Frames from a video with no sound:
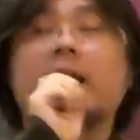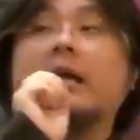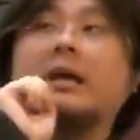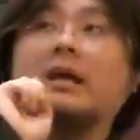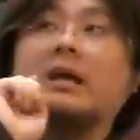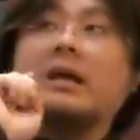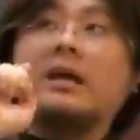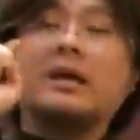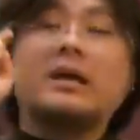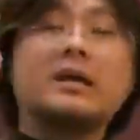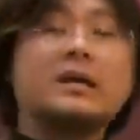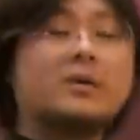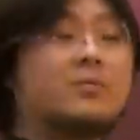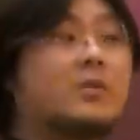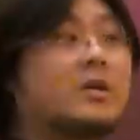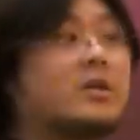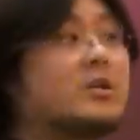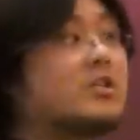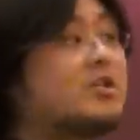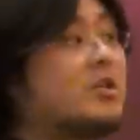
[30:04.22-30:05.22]
it
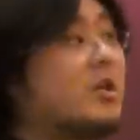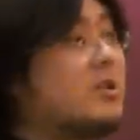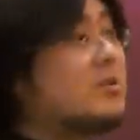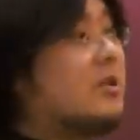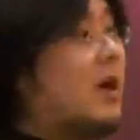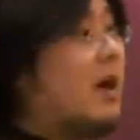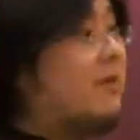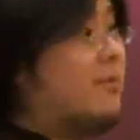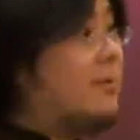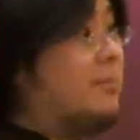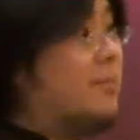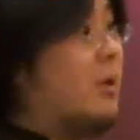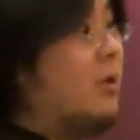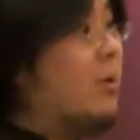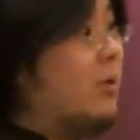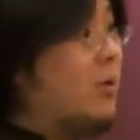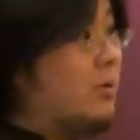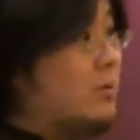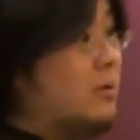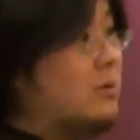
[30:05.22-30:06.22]
ricochets off a
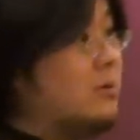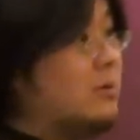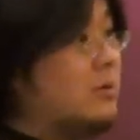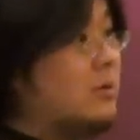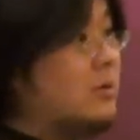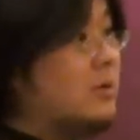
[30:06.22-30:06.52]
pole,